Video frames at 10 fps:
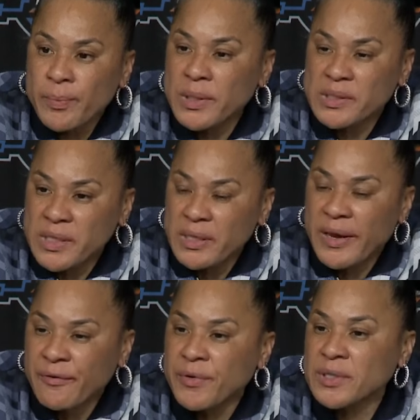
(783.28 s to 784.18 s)
puts in
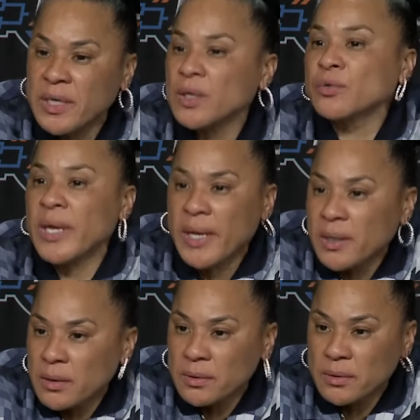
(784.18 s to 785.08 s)
every single day.
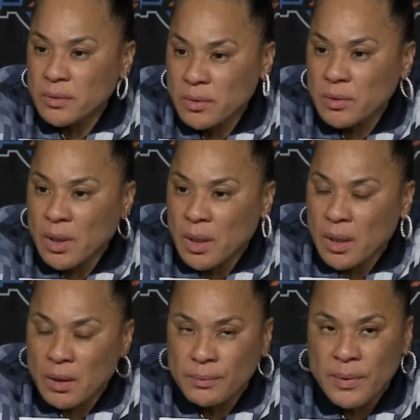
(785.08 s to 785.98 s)

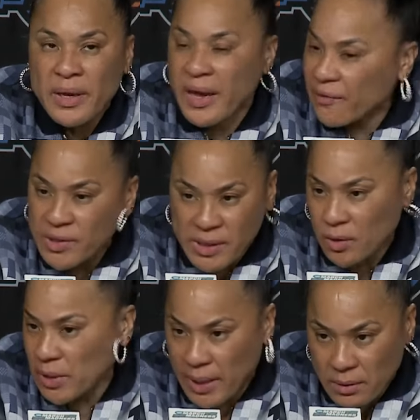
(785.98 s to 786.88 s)
Every
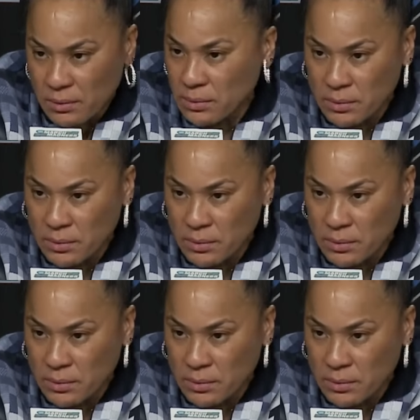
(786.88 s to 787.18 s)
single day,